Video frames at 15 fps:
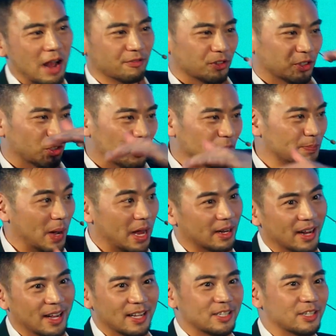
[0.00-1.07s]
for sort of, but
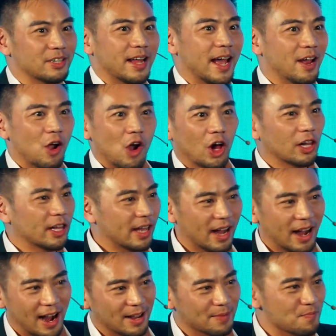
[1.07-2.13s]
earlier
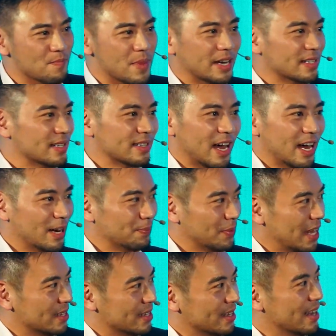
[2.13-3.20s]
I met a startup
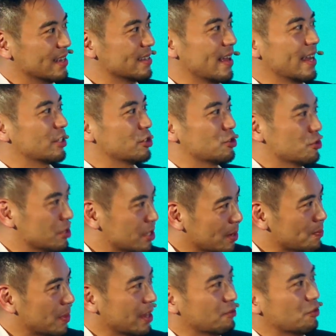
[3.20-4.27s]
that says they could do
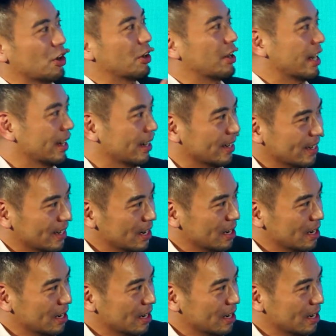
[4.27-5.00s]
something very